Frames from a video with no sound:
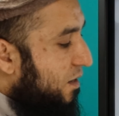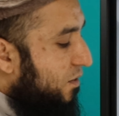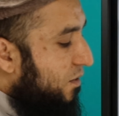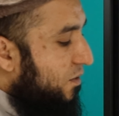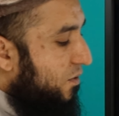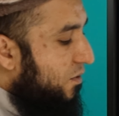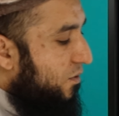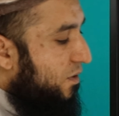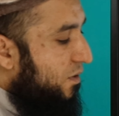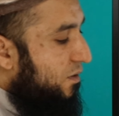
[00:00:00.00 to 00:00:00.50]

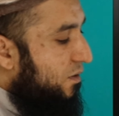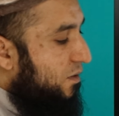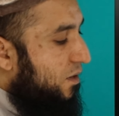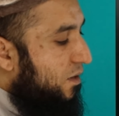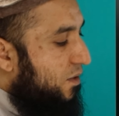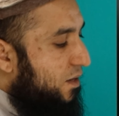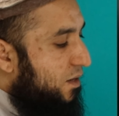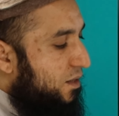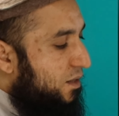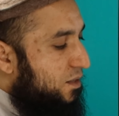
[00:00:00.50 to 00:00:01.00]
The
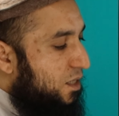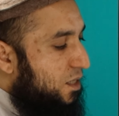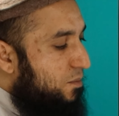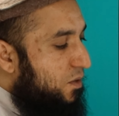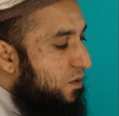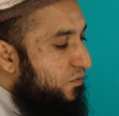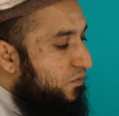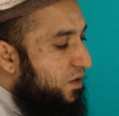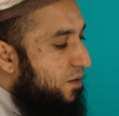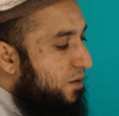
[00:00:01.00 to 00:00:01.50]
third
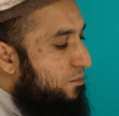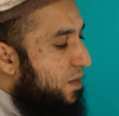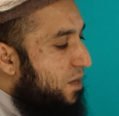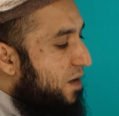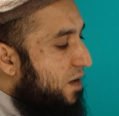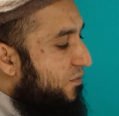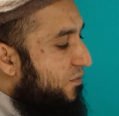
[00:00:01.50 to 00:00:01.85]
syllable we have ba